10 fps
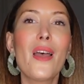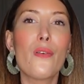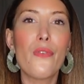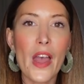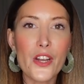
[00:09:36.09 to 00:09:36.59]

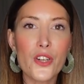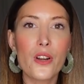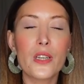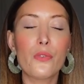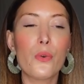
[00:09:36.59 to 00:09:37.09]

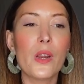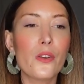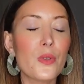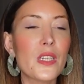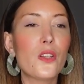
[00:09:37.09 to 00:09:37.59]
version. If you're
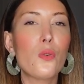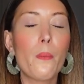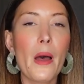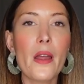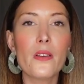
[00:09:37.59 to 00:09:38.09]
interested to
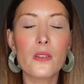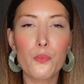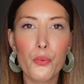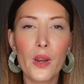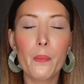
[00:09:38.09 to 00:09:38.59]
buy a
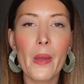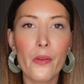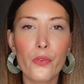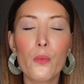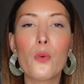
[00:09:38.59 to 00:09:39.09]
spring
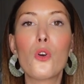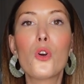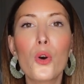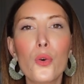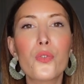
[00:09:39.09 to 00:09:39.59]

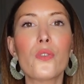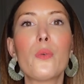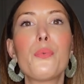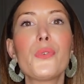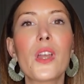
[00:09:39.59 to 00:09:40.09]
perfume, go for
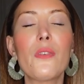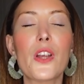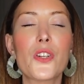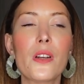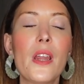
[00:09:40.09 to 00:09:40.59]
the poudré
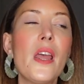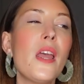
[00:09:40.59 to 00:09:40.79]
version.